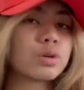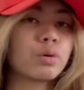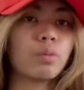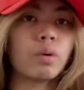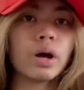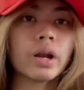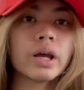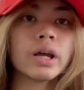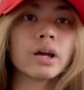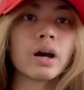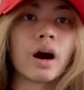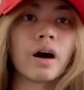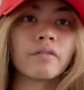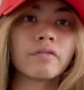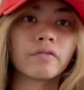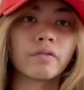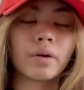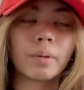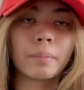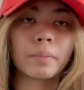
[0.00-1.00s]
what I got
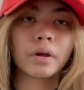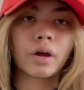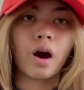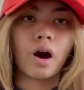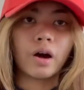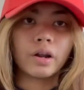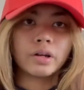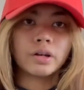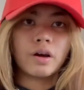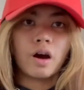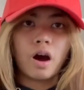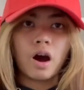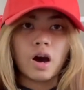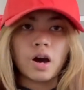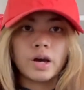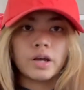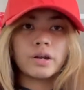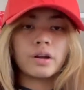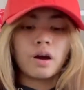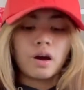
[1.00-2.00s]
from Cotton
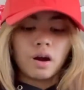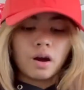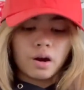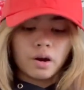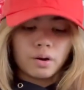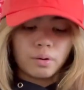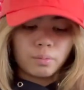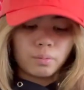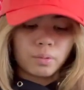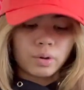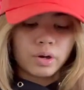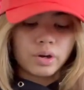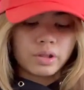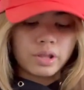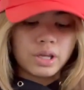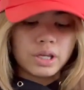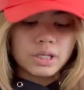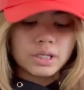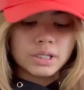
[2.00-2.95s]
On were these